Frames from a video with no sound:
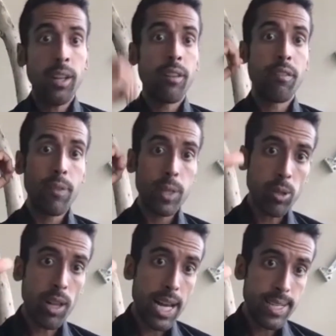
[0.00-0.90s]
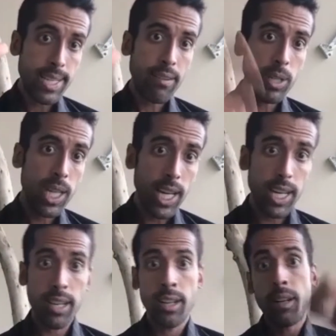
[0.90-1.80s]
visualizing every
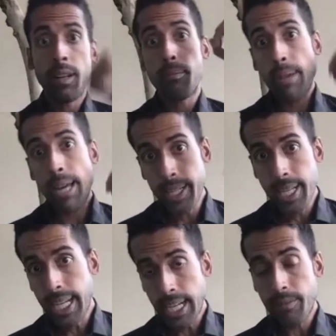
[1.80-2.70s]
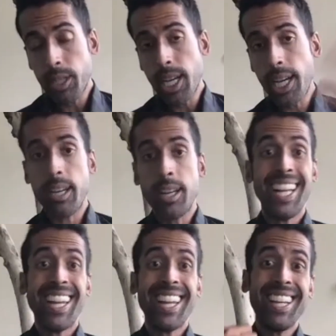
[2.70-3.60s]
day, meditating every day,
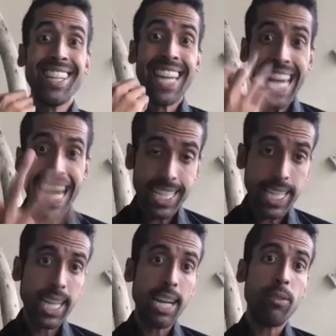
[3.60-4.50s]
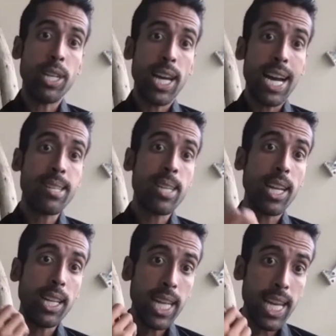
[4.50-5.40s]
incanting it every day. I say
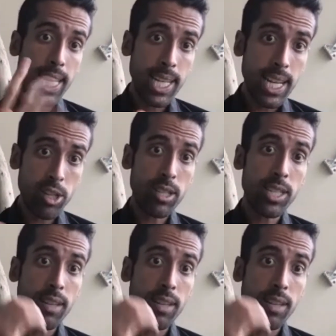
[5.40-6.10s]
incantation instead of an